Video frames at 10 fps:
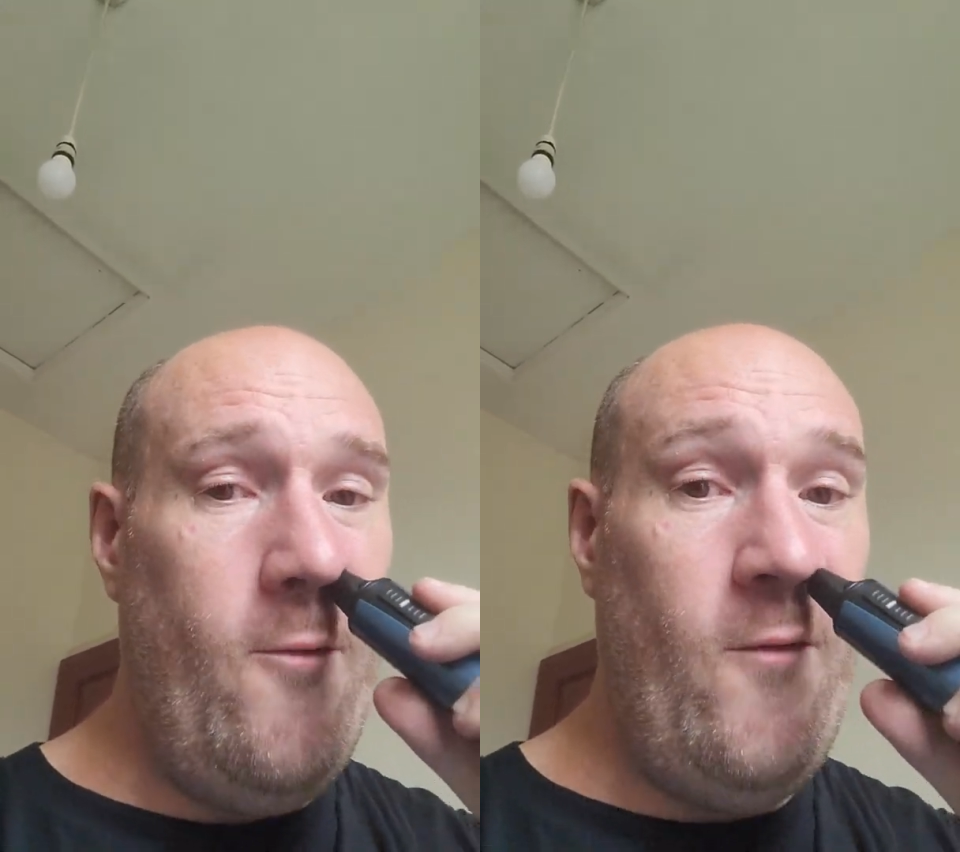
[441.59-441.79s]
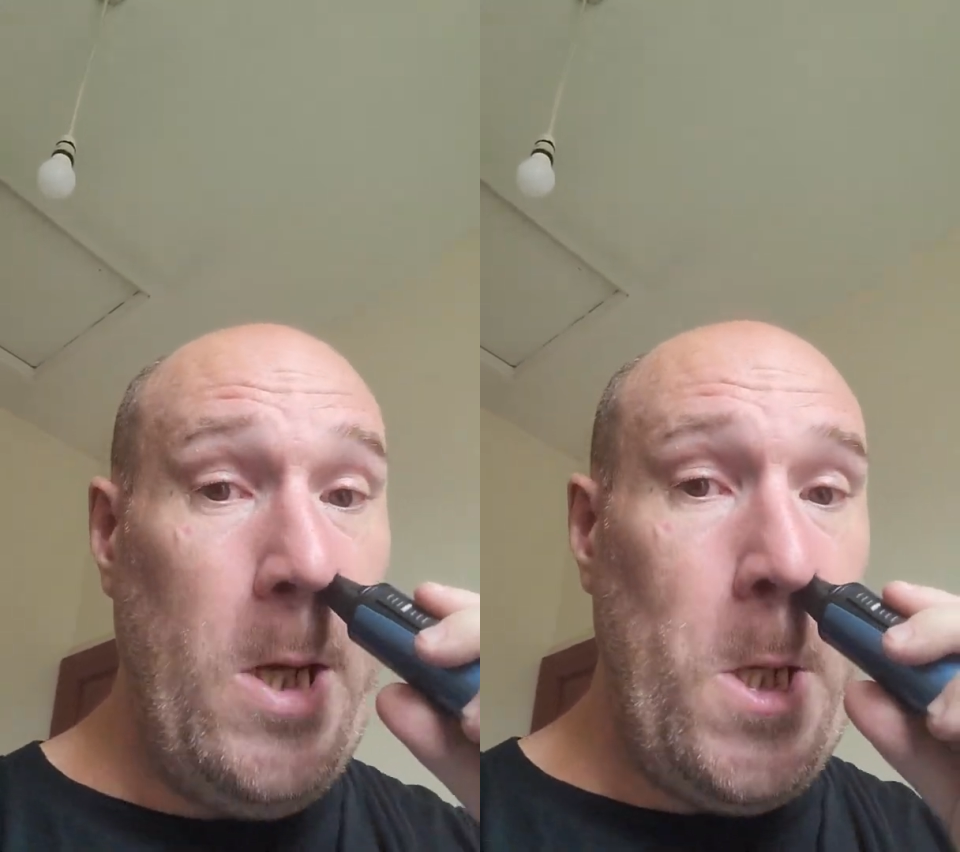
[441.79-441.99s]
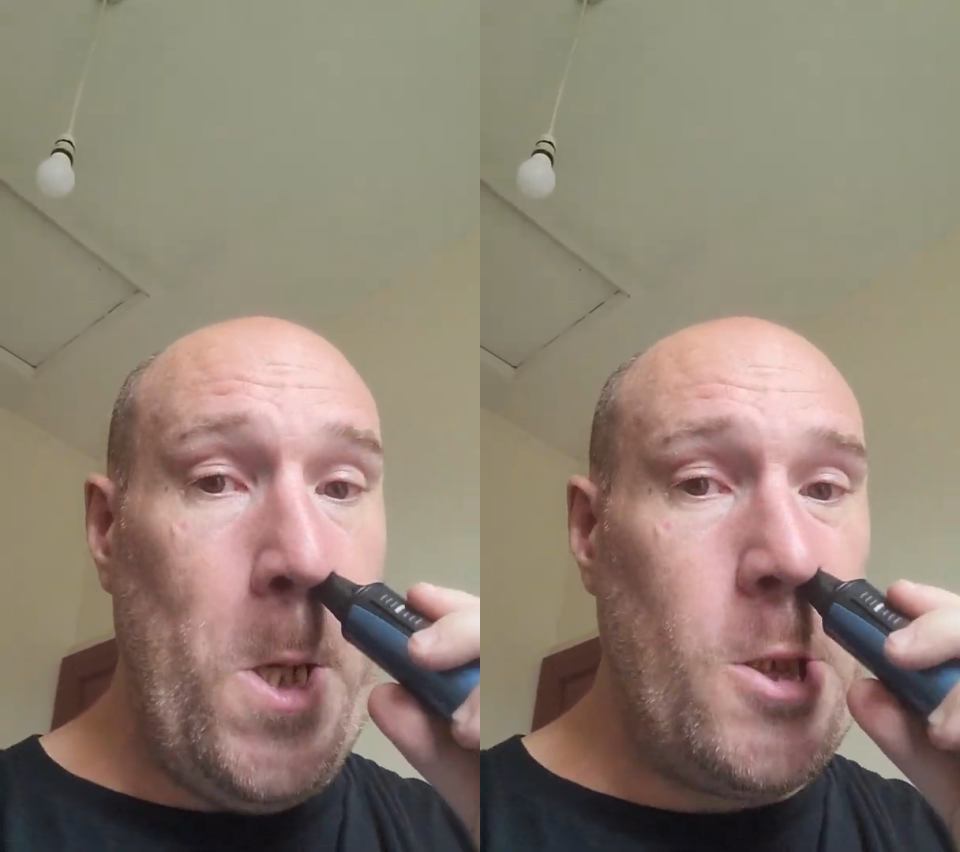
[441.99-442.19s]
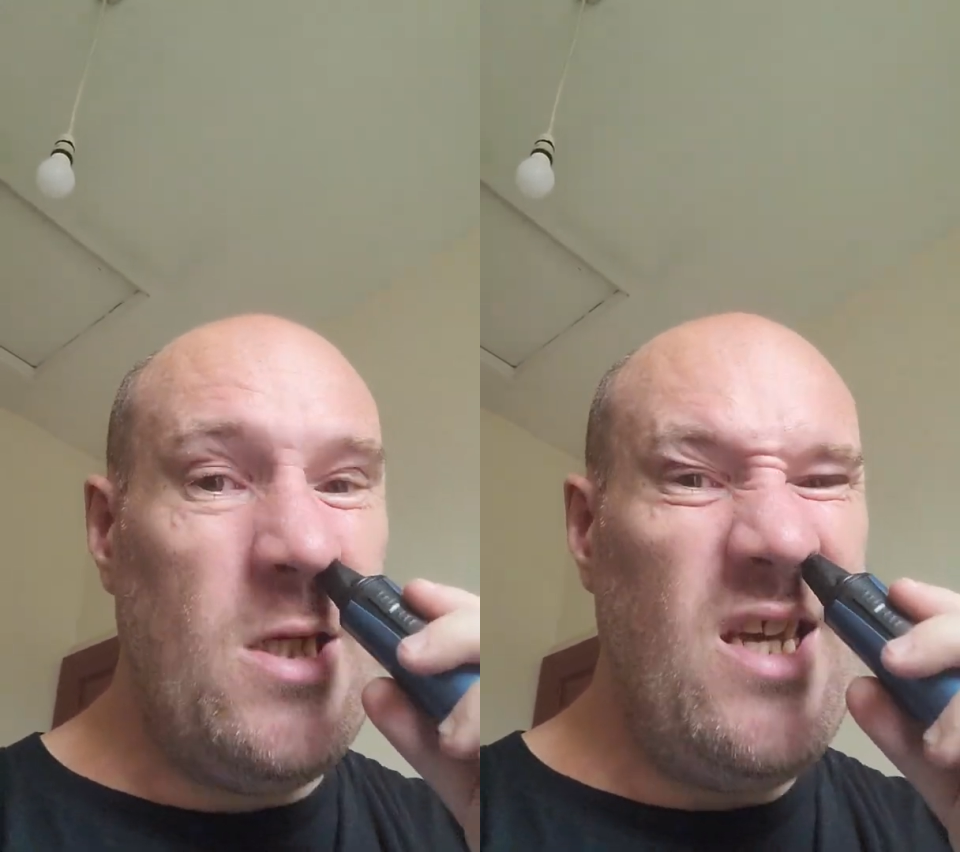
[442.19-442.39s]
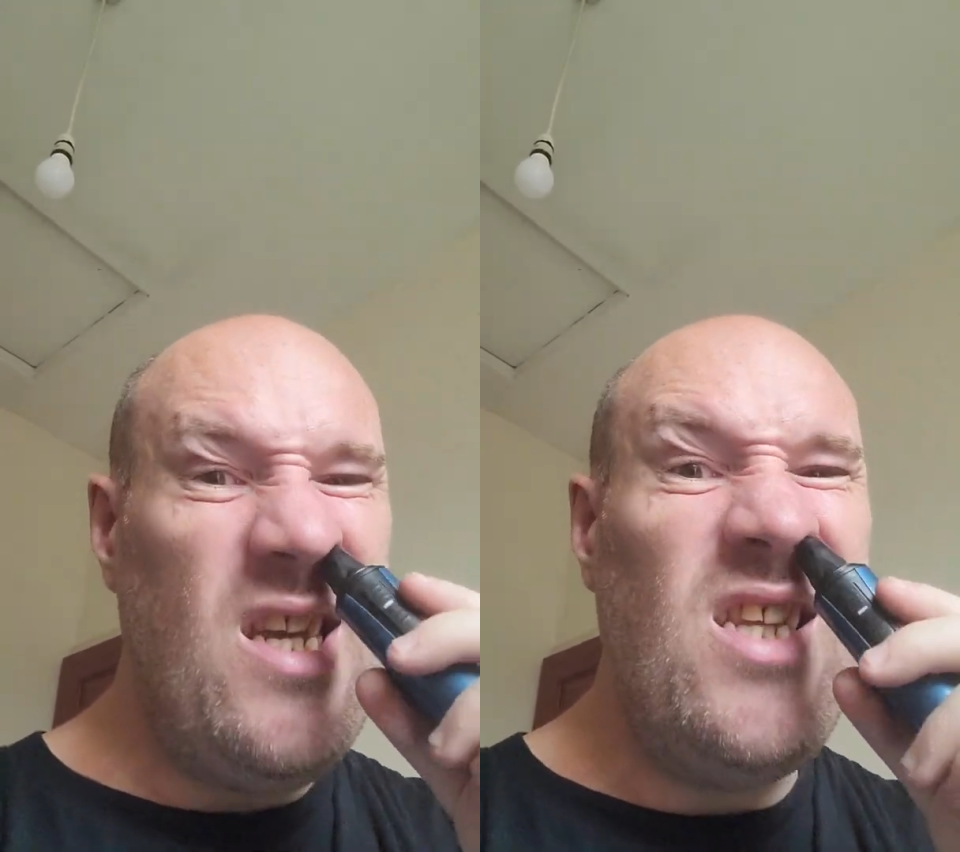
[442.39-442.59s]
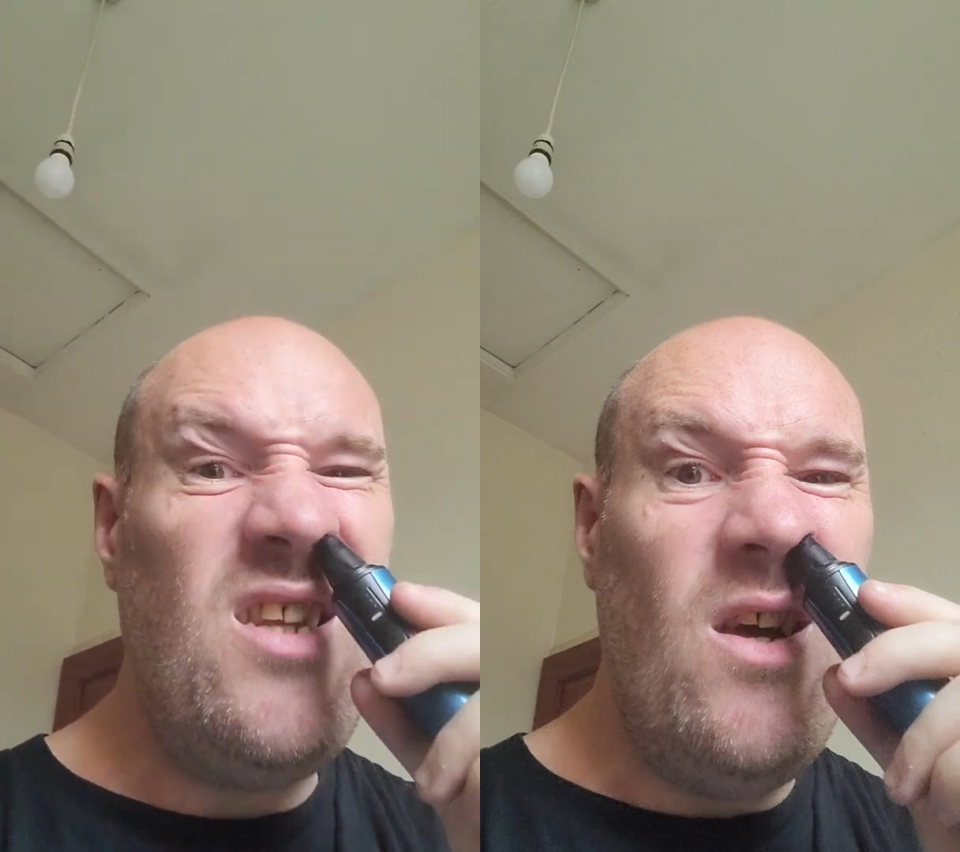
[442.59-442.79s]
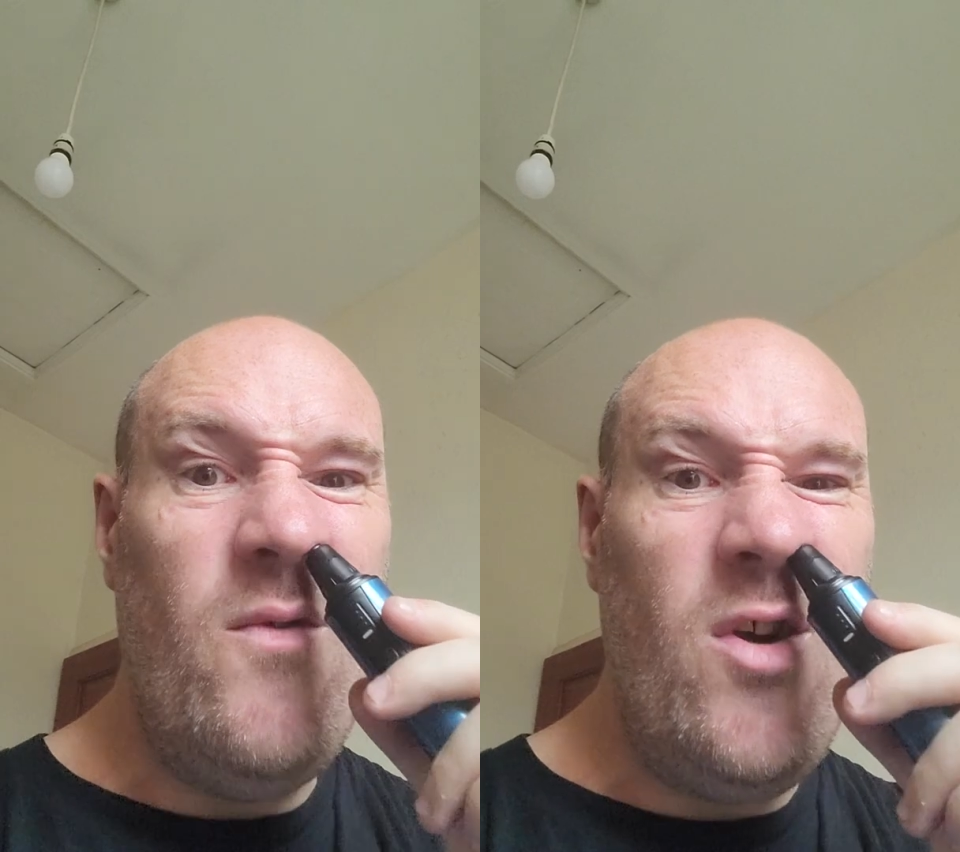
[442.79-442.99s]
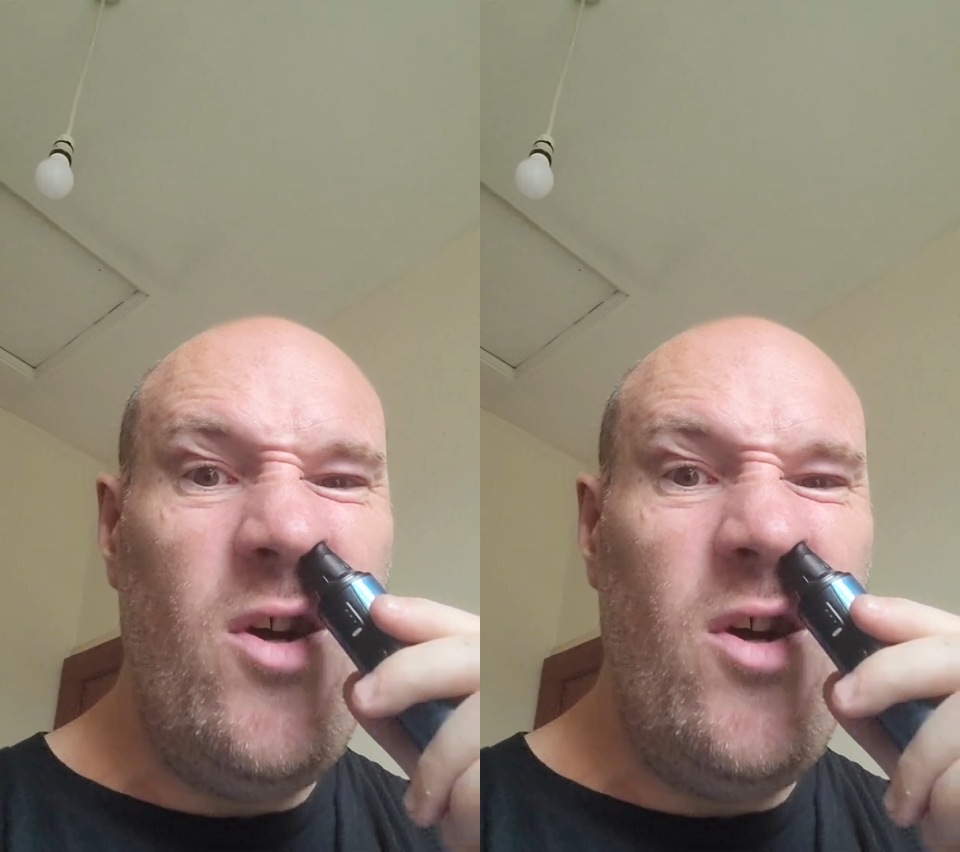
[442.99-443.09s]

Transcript: fingers in your